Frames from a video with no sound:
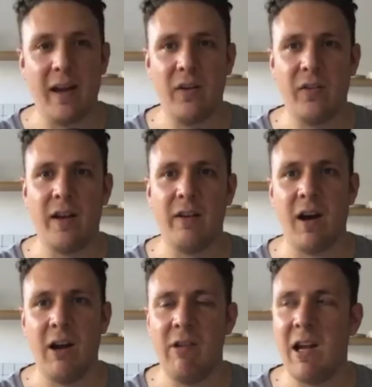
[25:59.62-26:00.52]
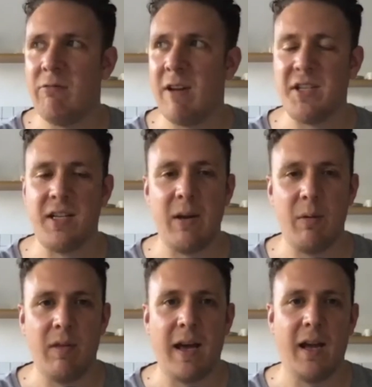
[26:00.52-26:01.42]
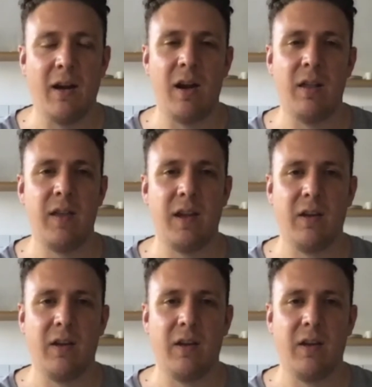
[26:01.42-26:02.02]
I really resonate with that. And I think